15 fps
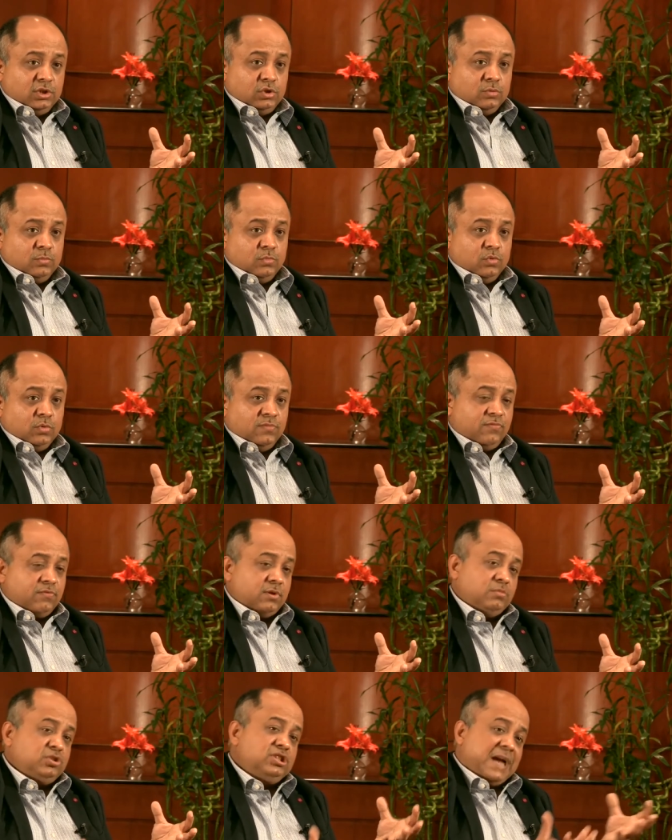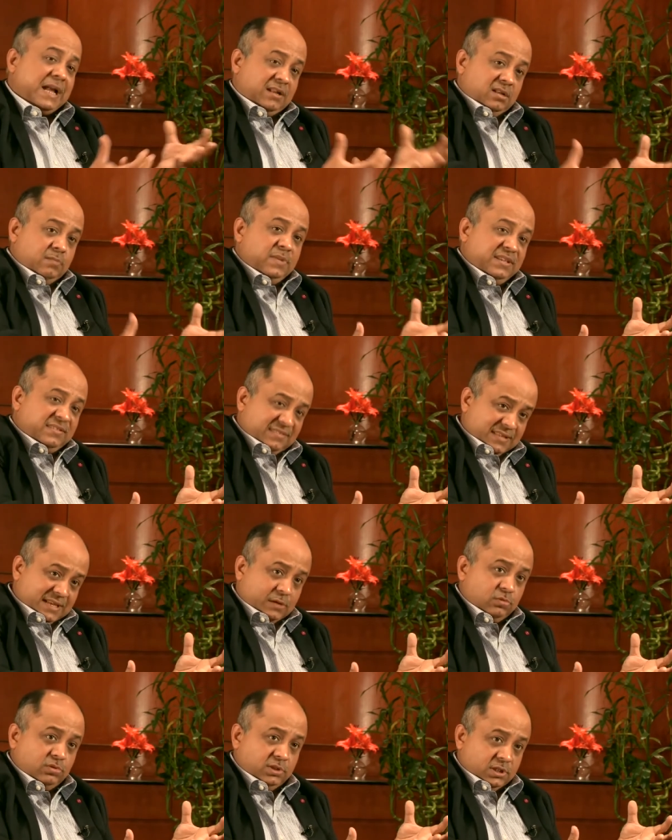to move from channel-based
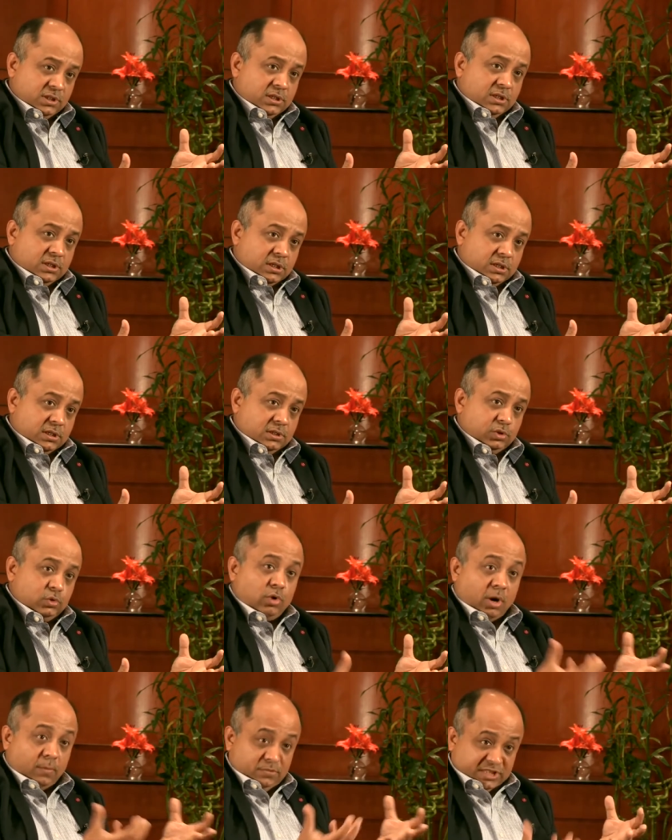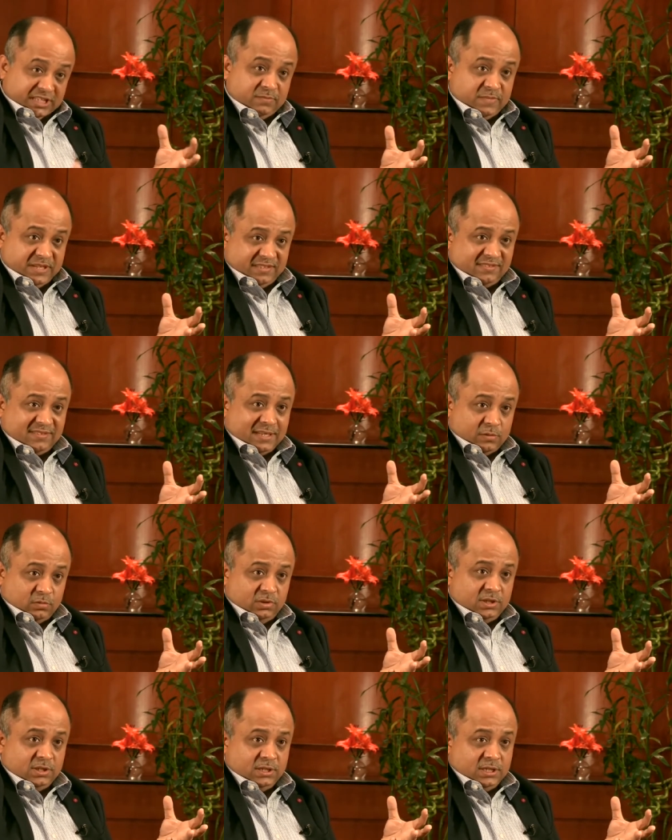sound uh, to object-based
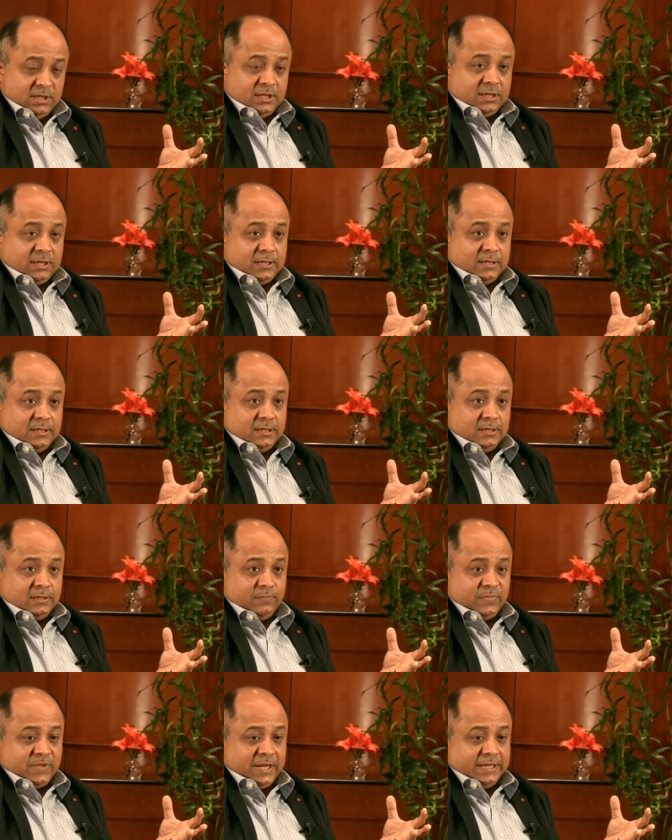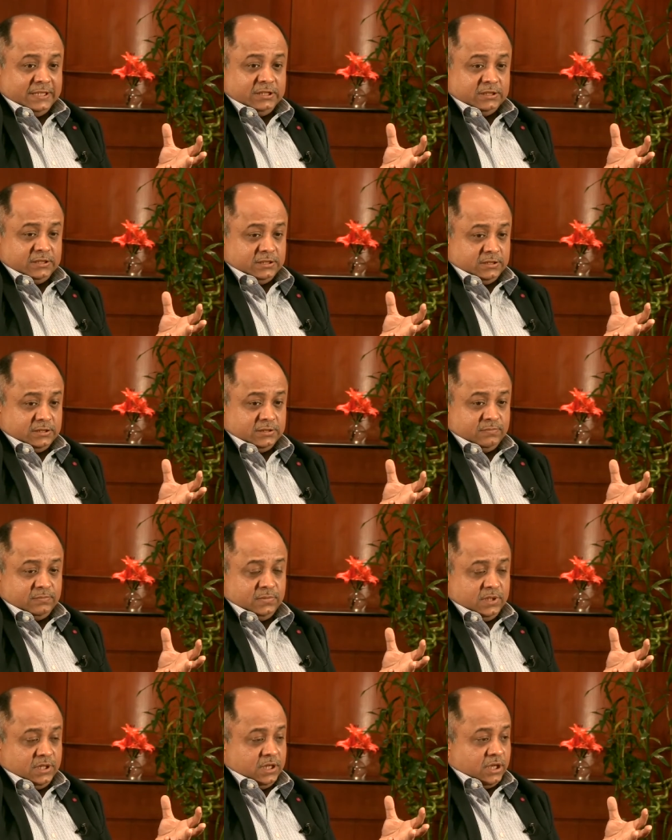sound, uh, and uh,
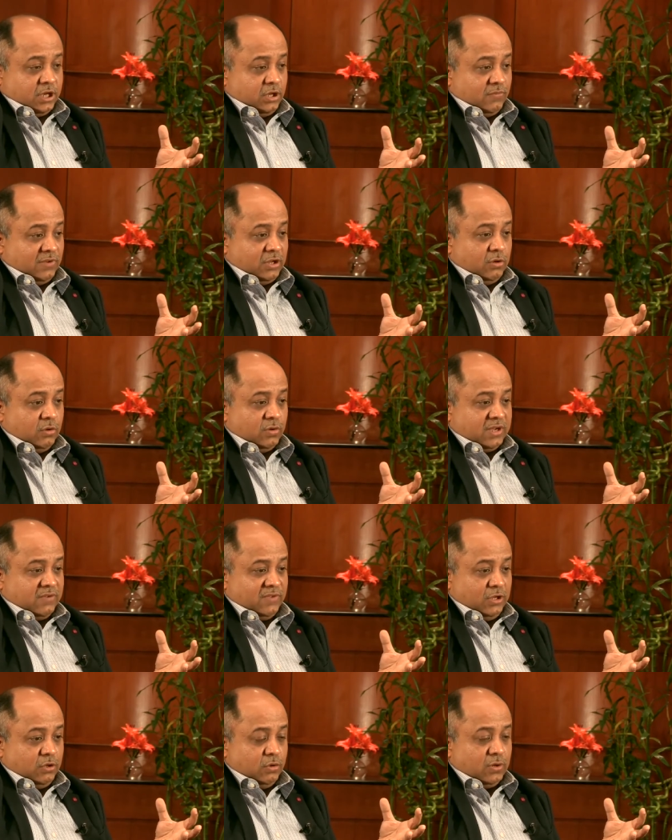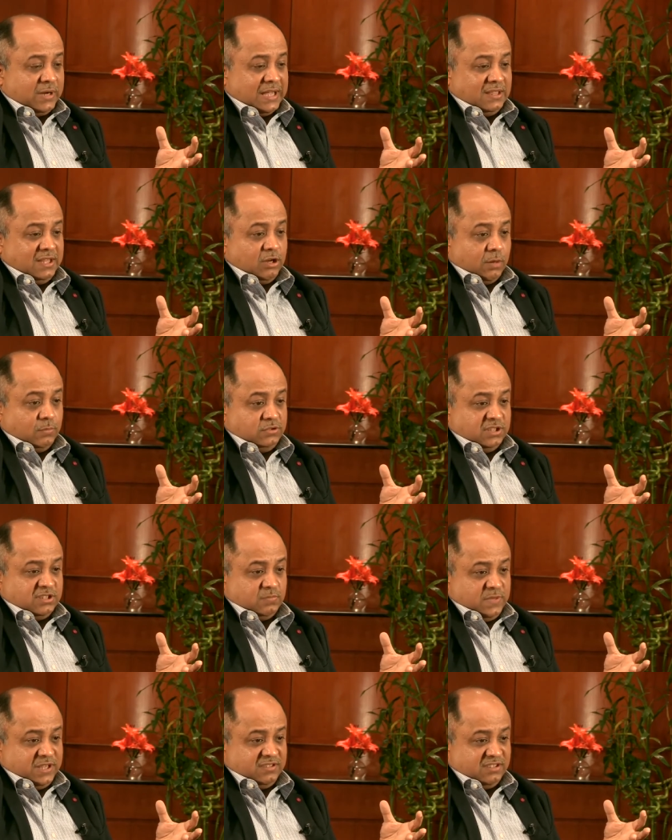you know when you look when you look at the
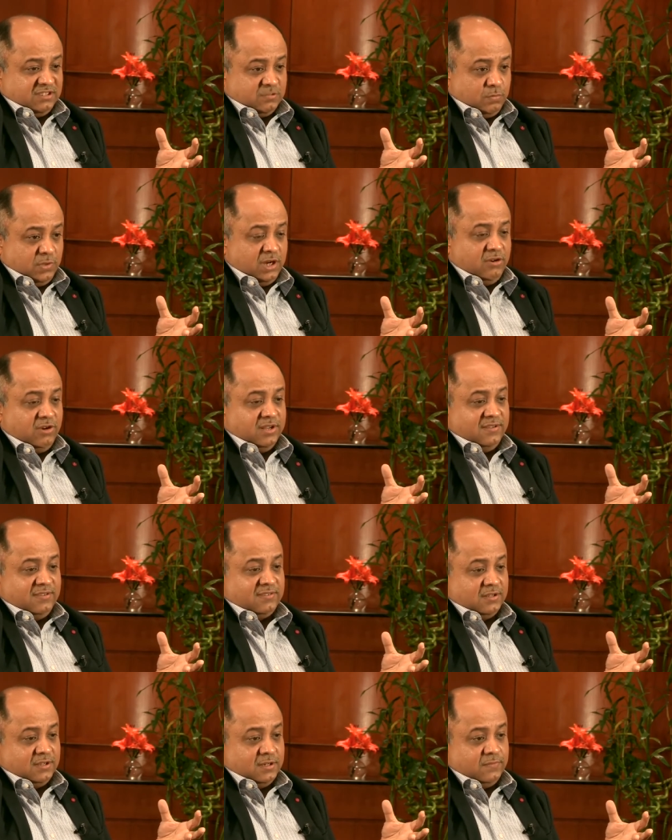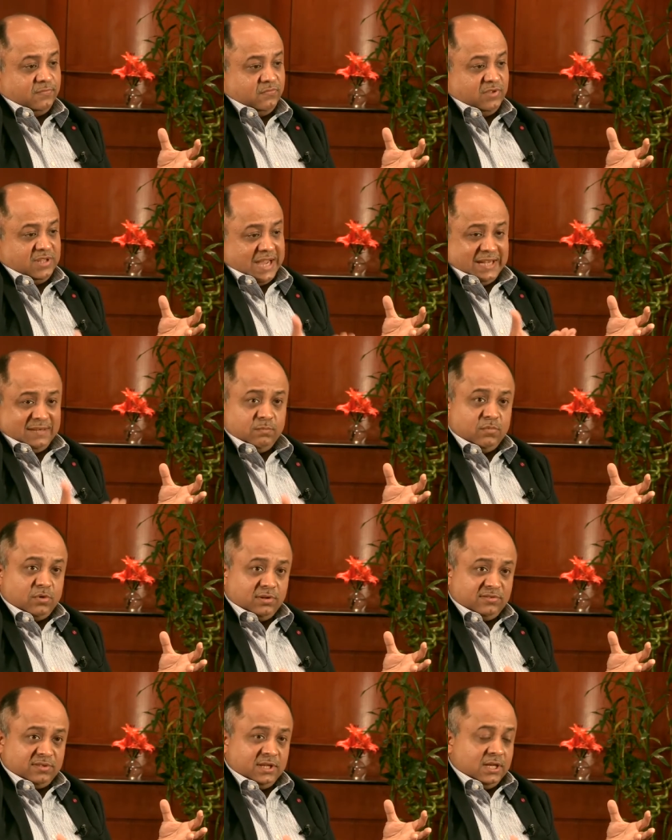object-based experience uh, with
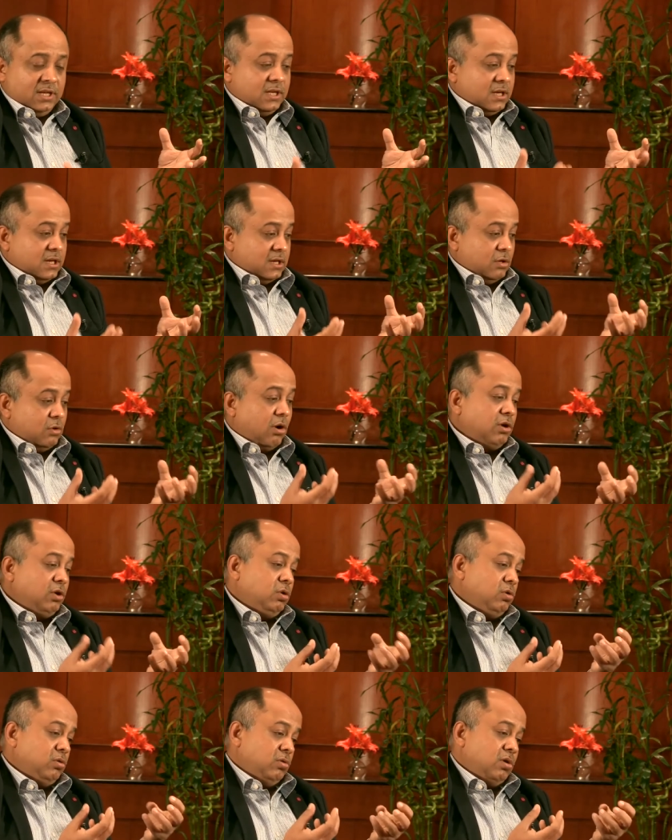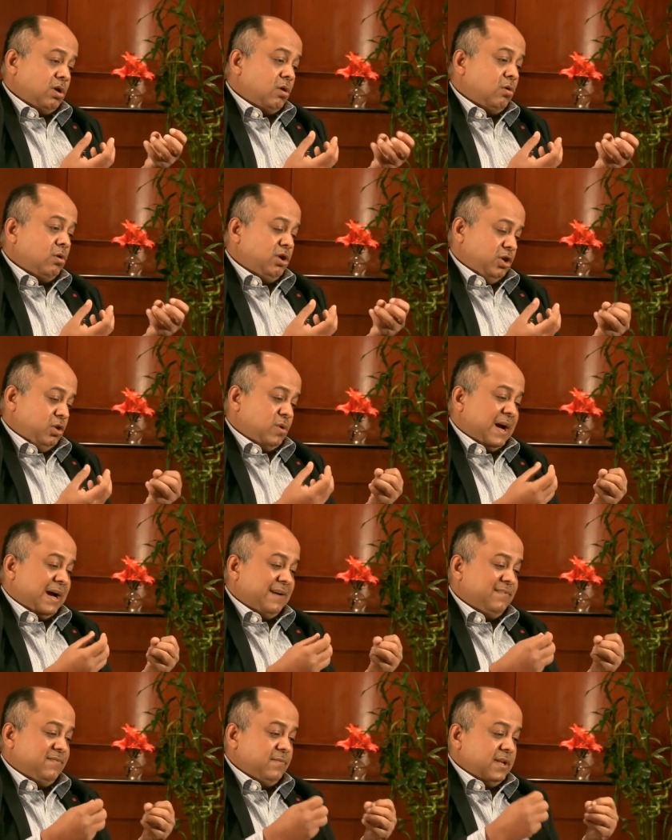Atmos. Uh, not, do, not only do you
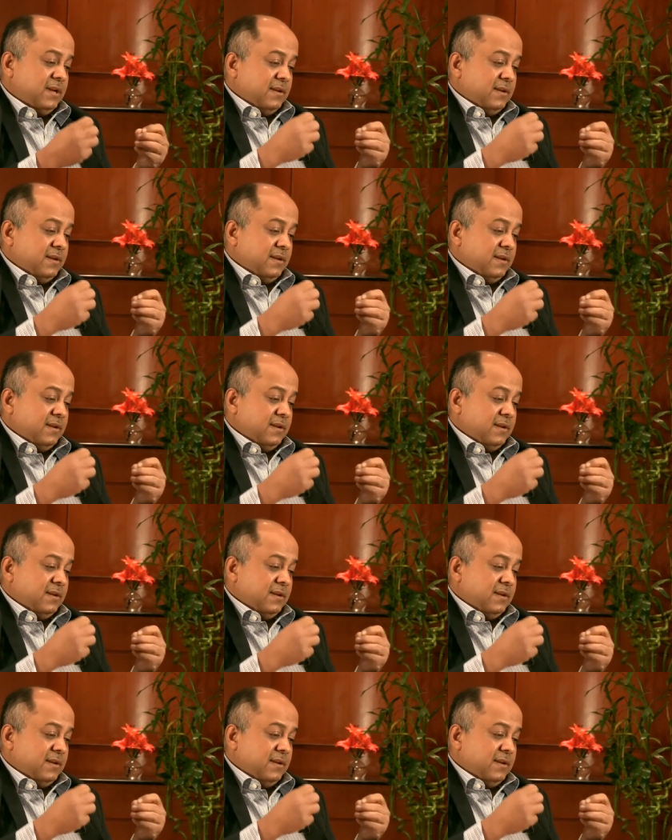have